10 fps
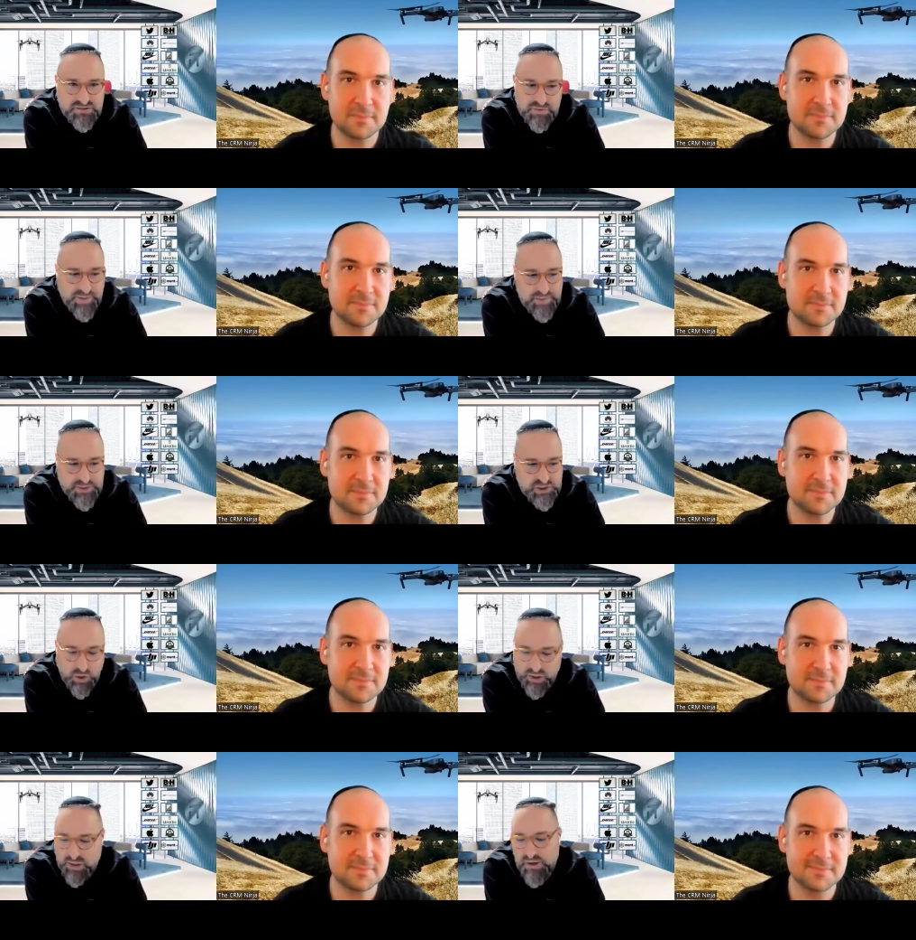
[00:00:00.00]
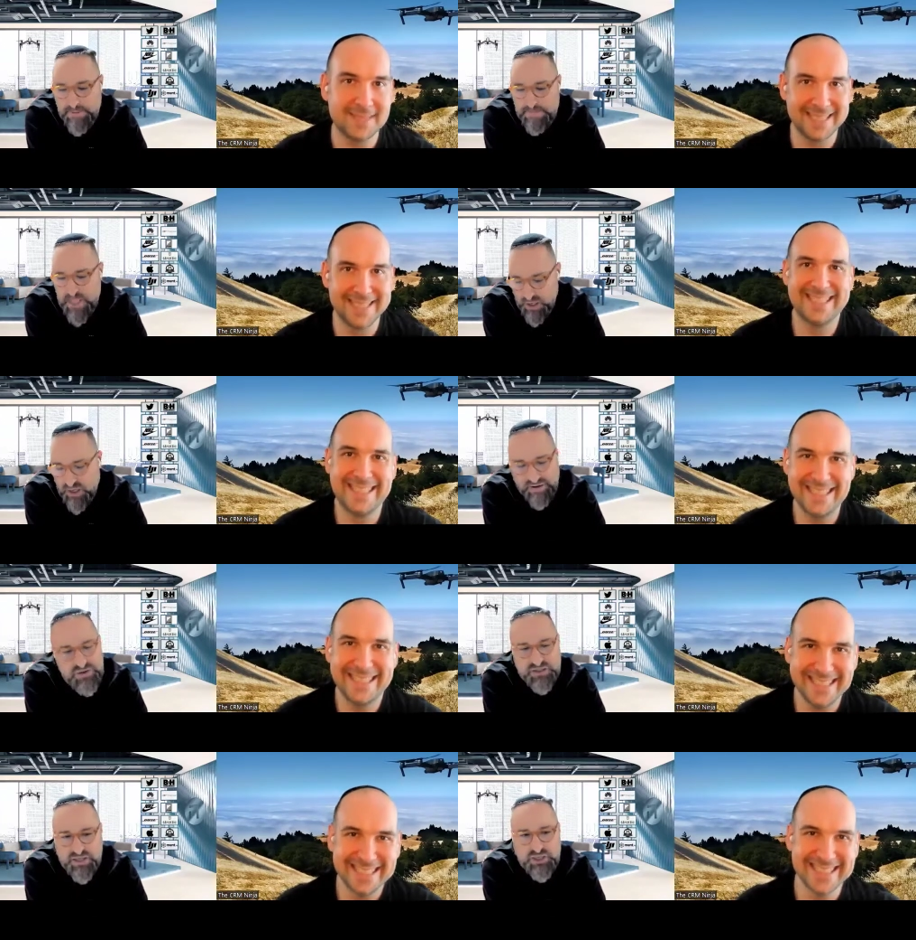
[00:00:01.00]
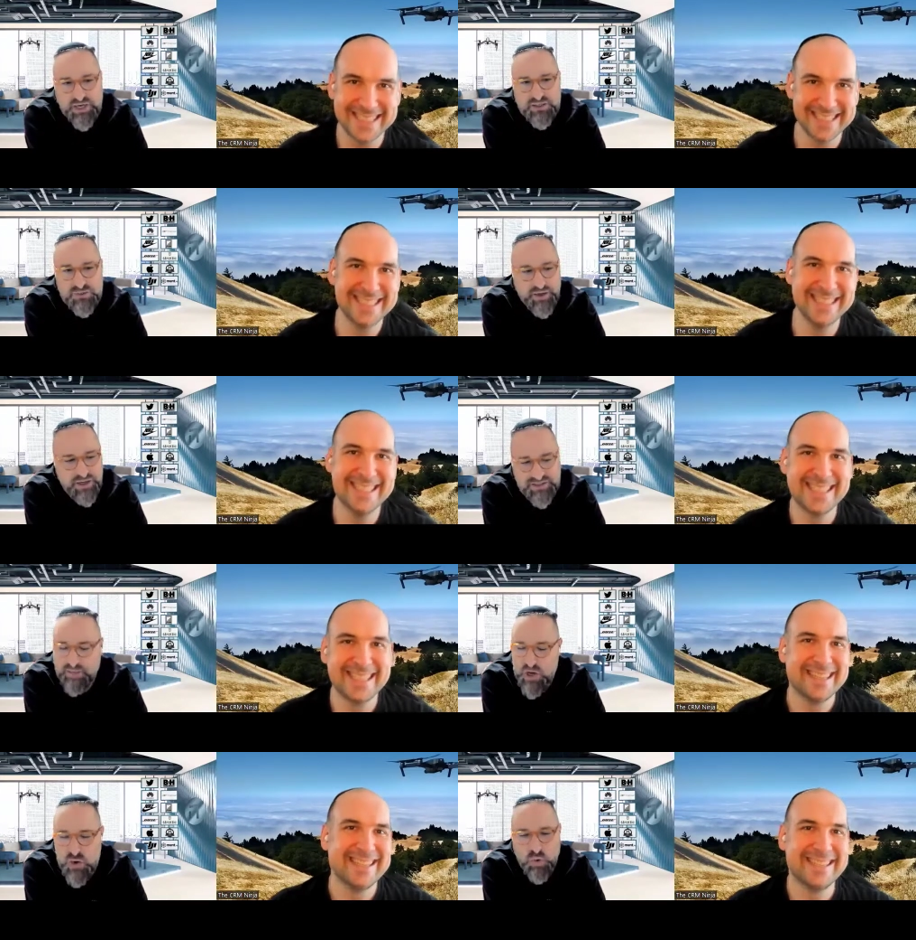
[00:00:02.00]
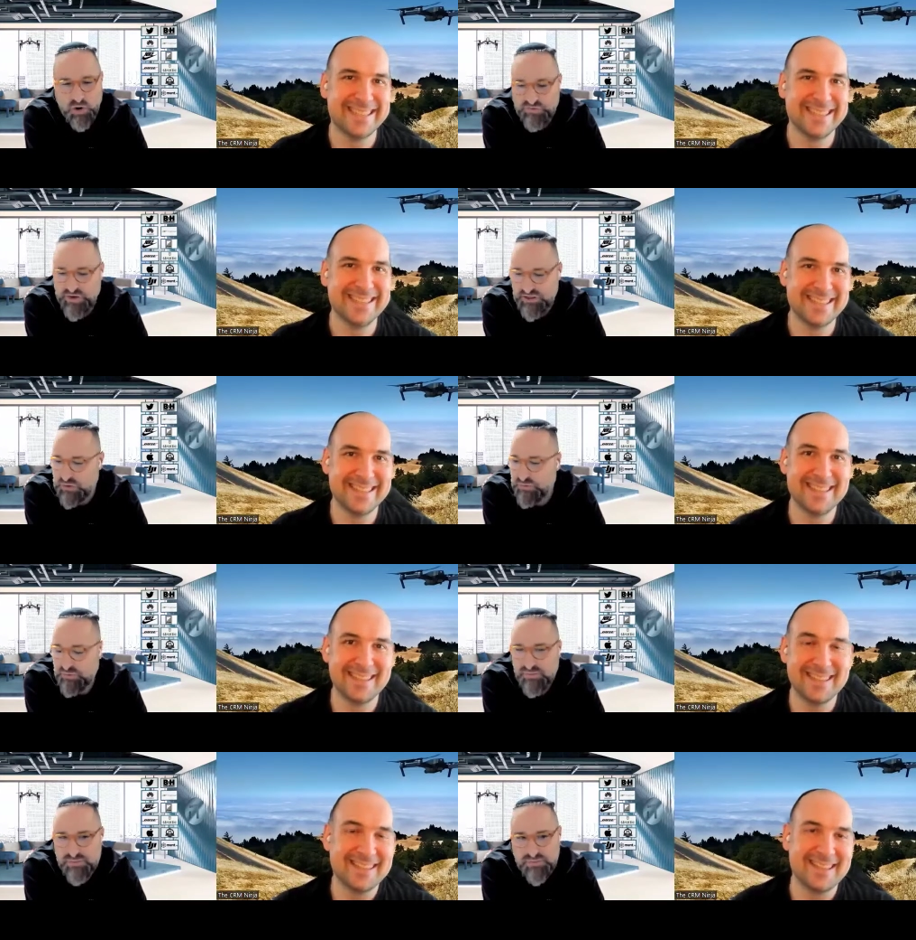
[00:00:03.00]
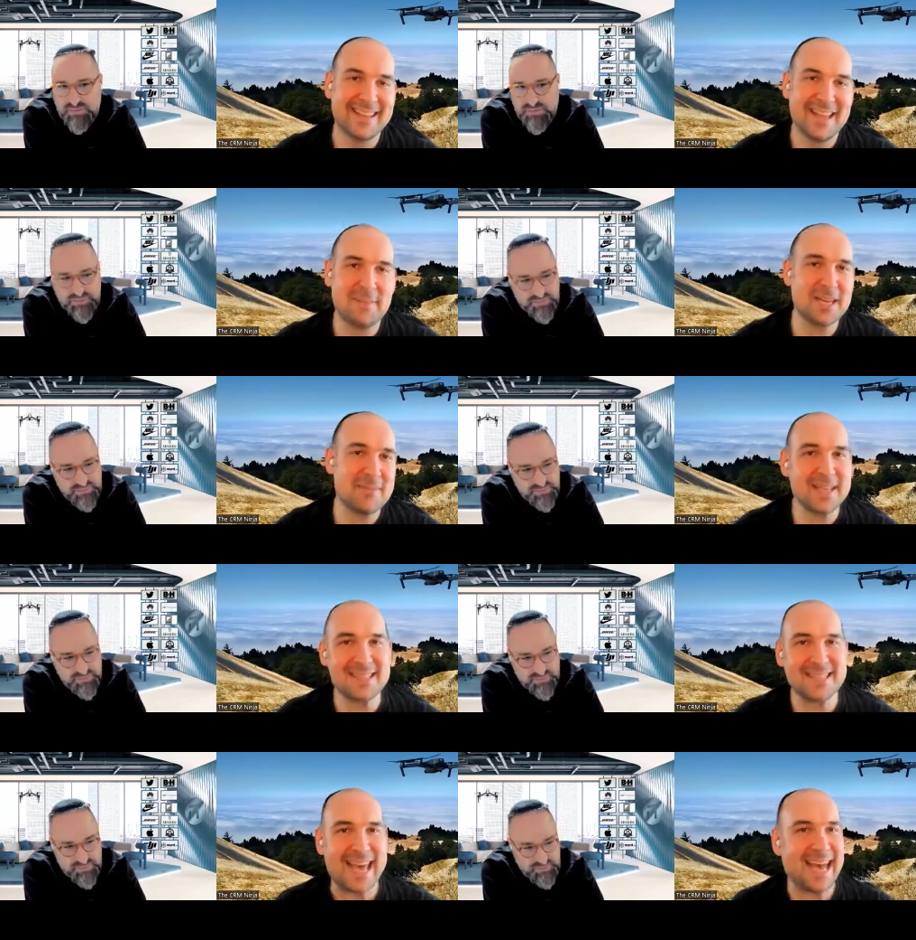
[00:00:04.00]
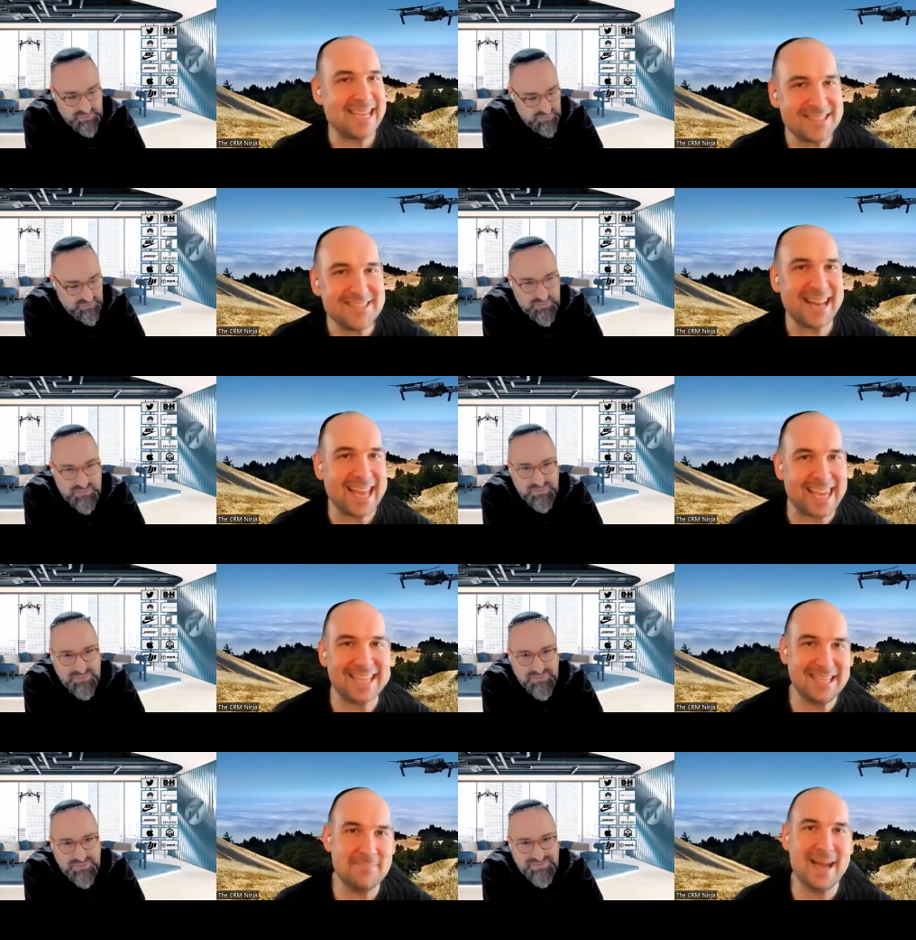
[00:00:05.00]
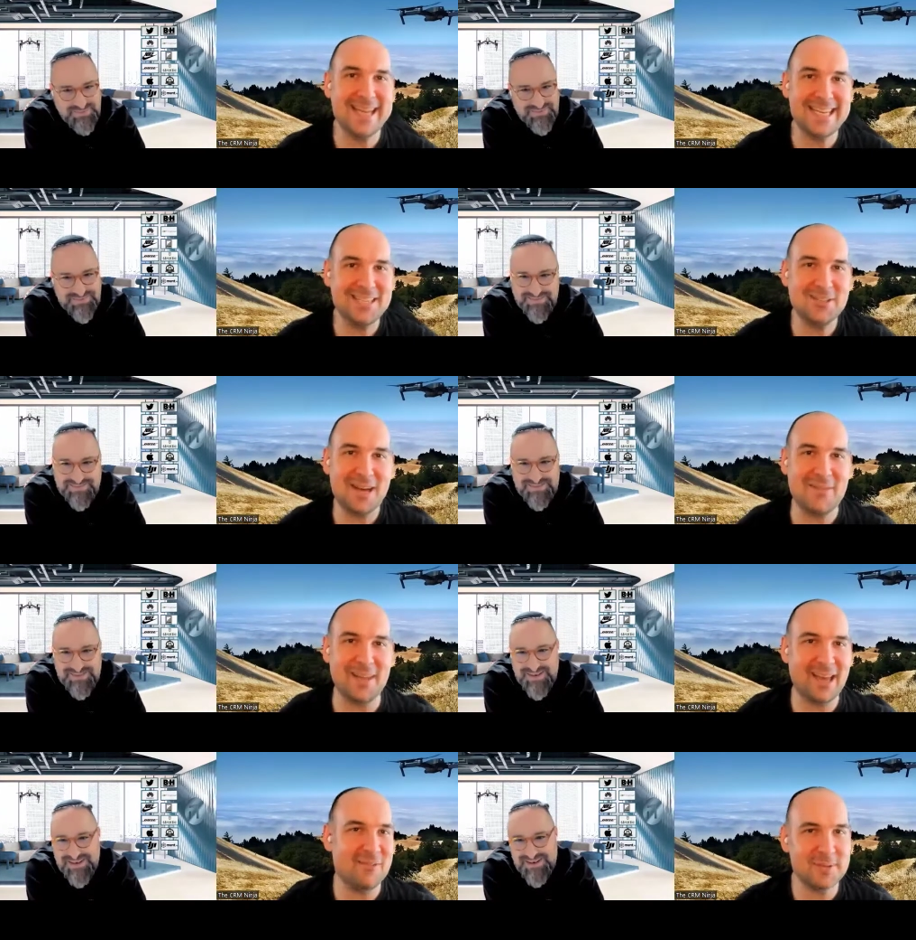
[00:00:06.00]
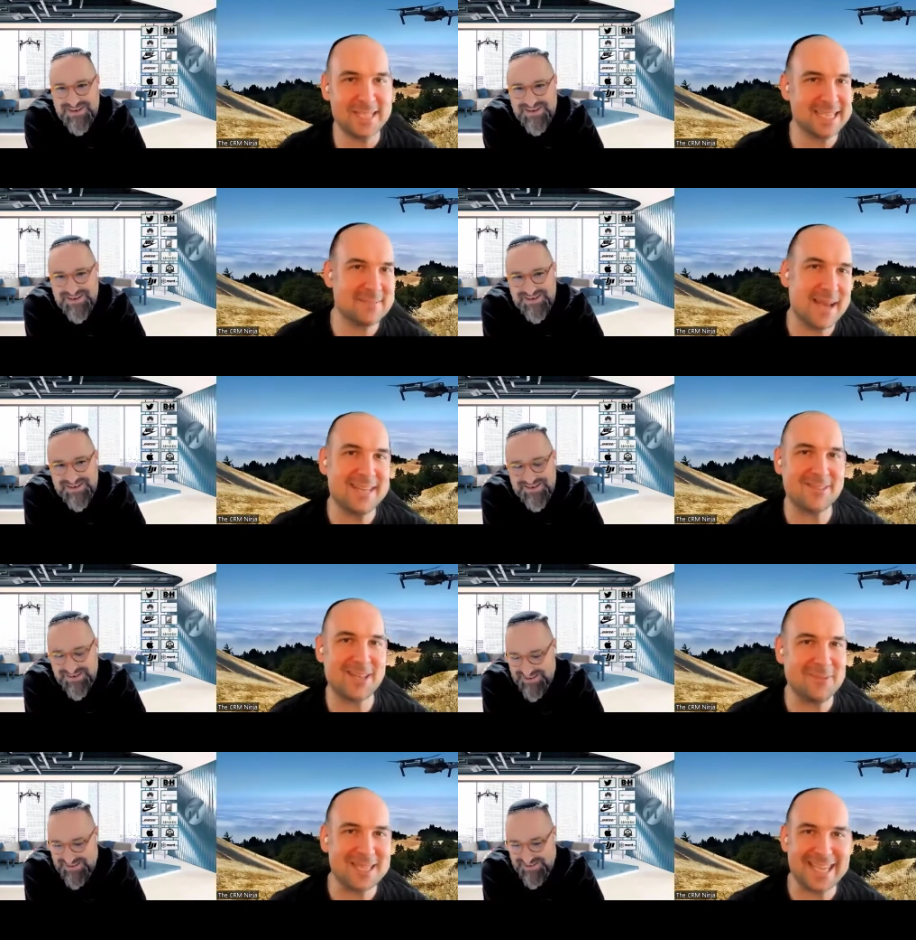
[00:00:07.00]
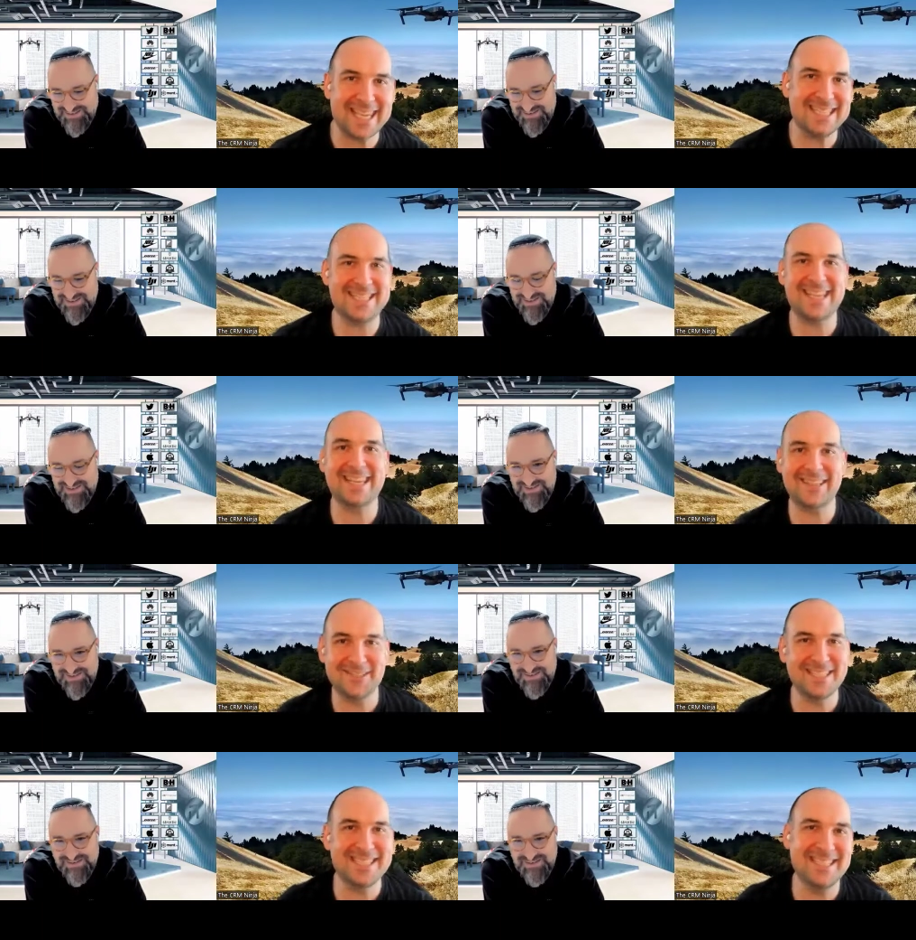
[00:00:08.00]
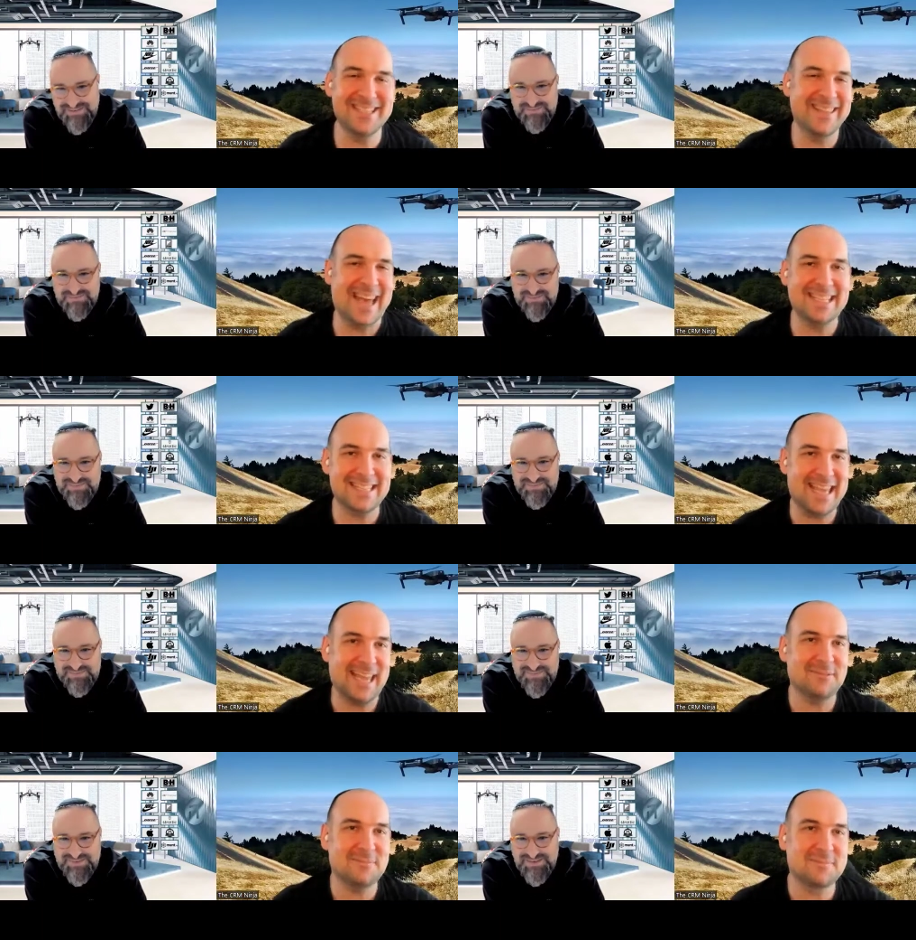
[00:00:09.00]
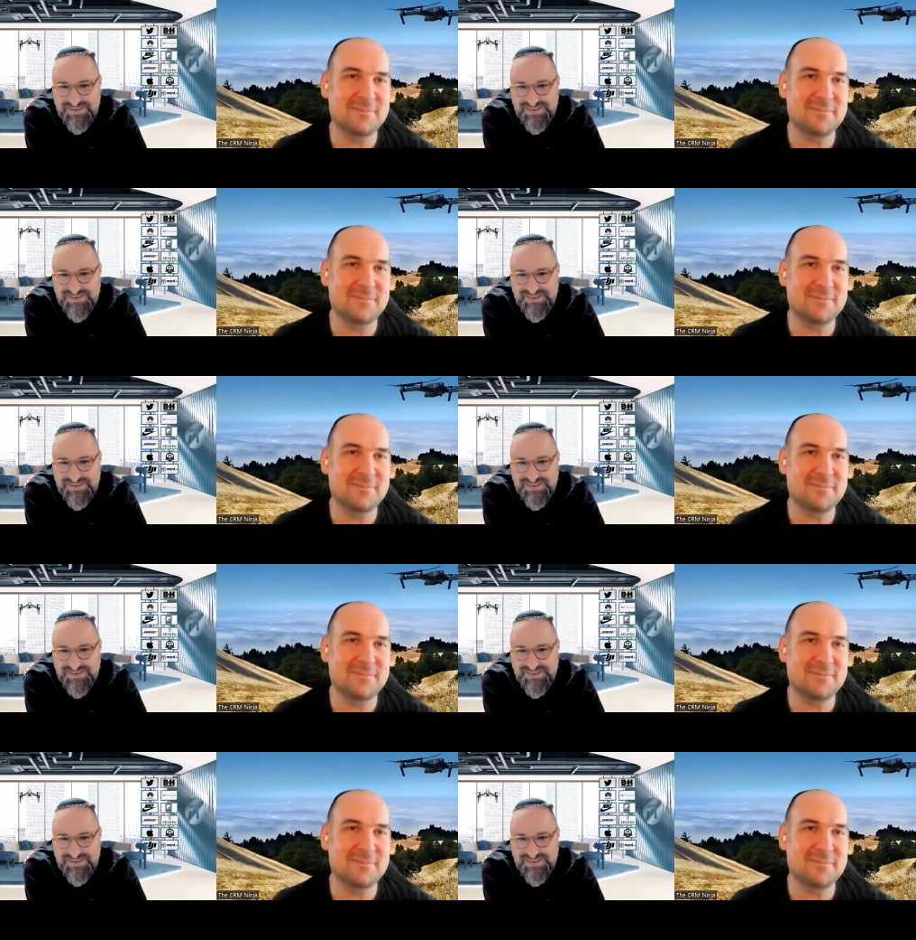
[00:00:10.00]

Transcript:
Speaker 1: for very much longer. Everything's going to change. We're, it's going to be a new world very soon.
Speaker 2: I'm going to miss that. I do like actually manually driving. I've always liked a manual car with a gear stick in order to do that. So